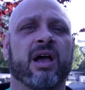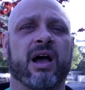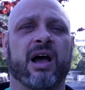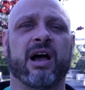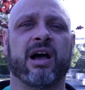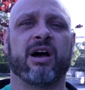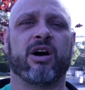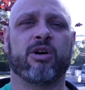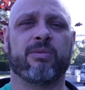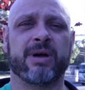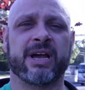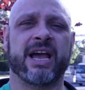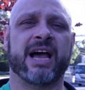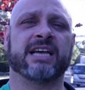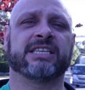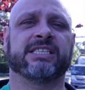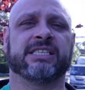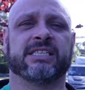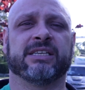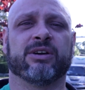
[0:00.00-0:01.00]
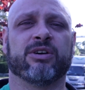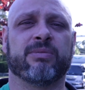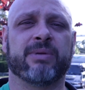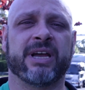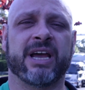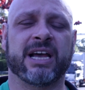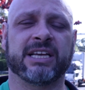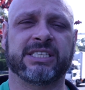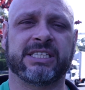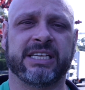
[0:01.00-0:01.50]
Obayashi.
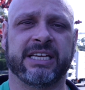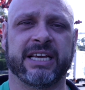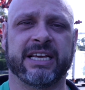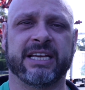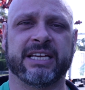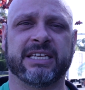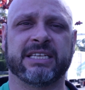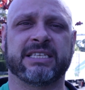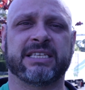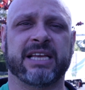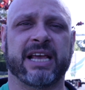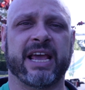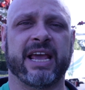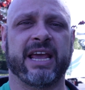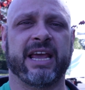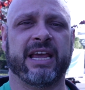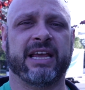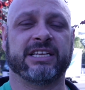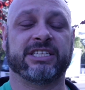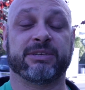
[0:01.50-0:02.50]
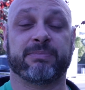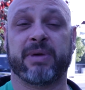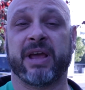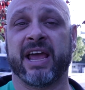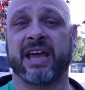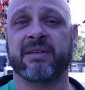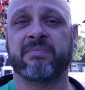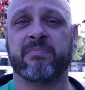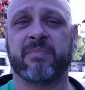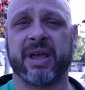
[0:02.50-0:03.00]
Obayashi is a
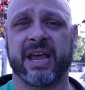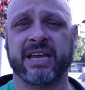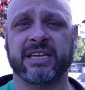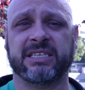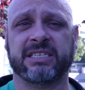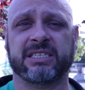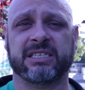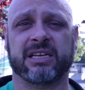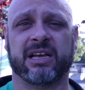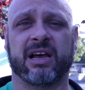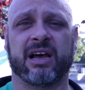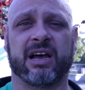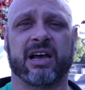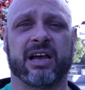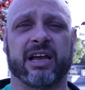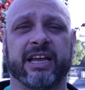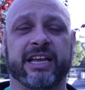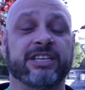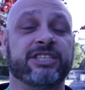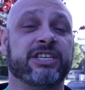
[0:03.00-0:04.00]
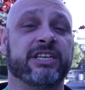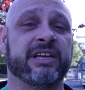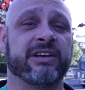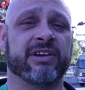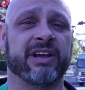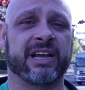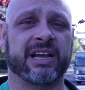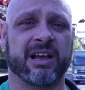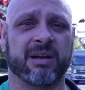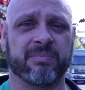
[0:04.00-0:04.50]
Japan-based
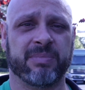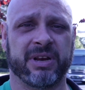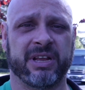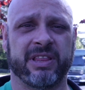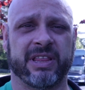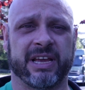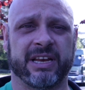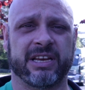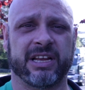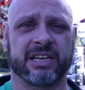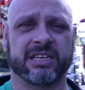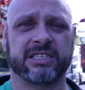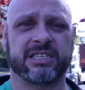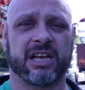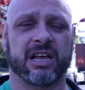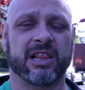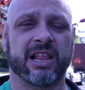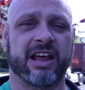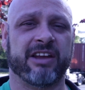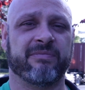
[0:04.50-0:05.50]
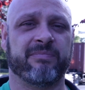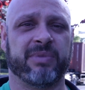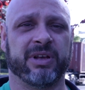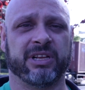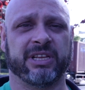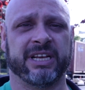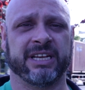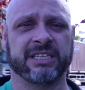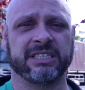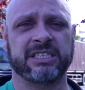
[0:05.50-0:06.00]
engineering company that does a lot of
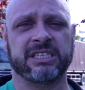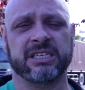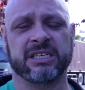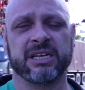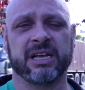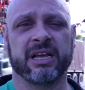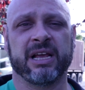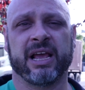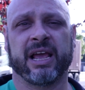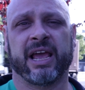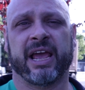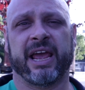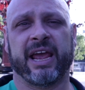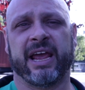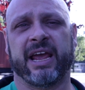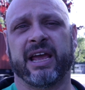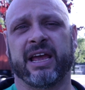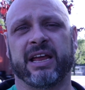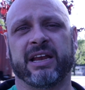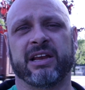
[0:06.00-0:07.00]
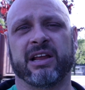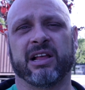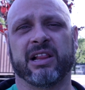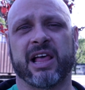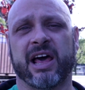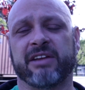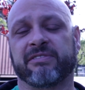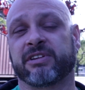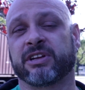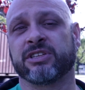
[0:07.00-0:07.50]
buildings and a
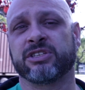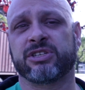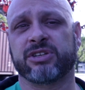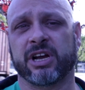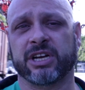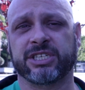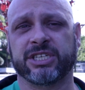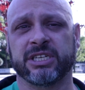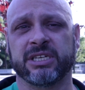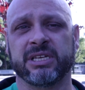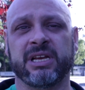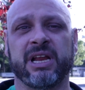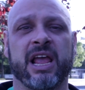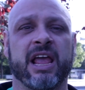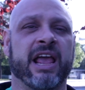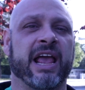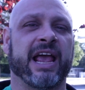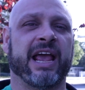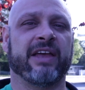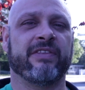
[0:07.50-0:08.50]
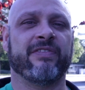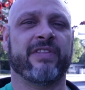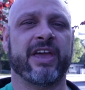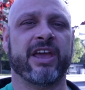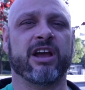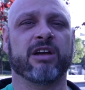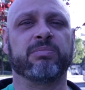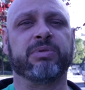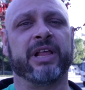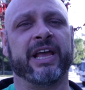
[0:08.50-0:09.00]
lot of construction, and
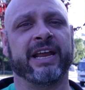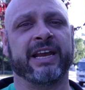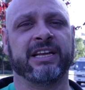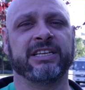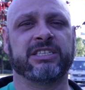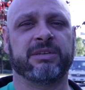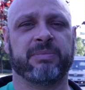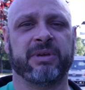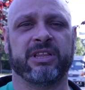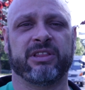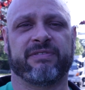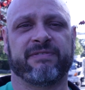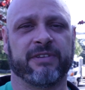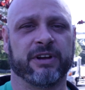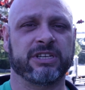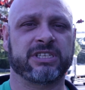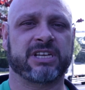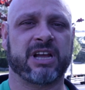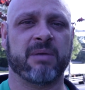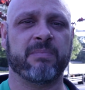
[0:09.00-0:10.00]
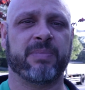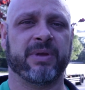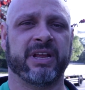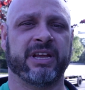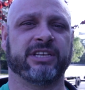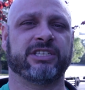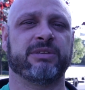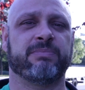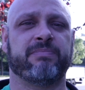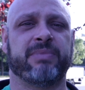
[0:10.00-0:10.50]
they are planning to be the first
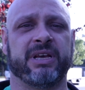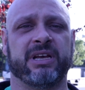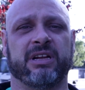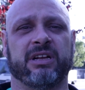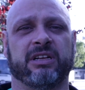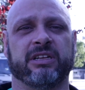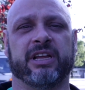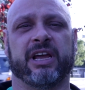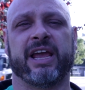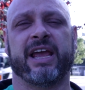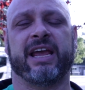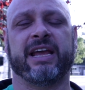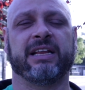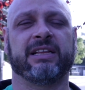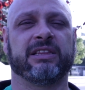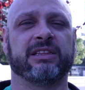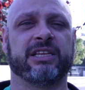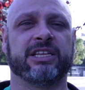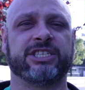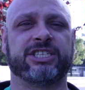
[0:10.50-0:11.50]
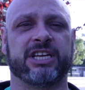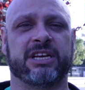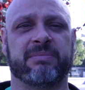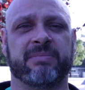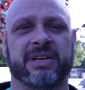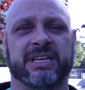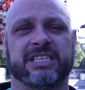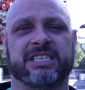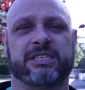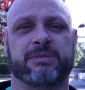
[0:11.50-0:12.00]
company to build a
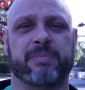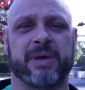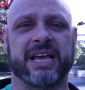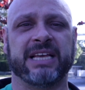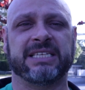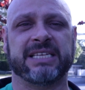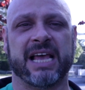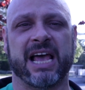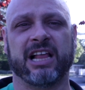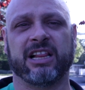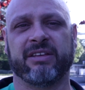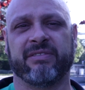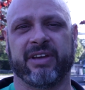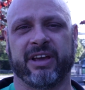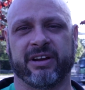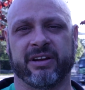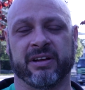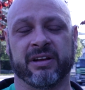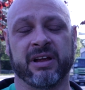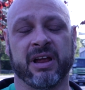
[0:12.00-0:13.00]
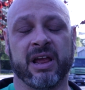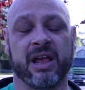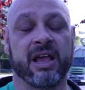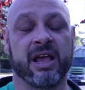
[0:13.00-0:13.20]
legitimate space elevator.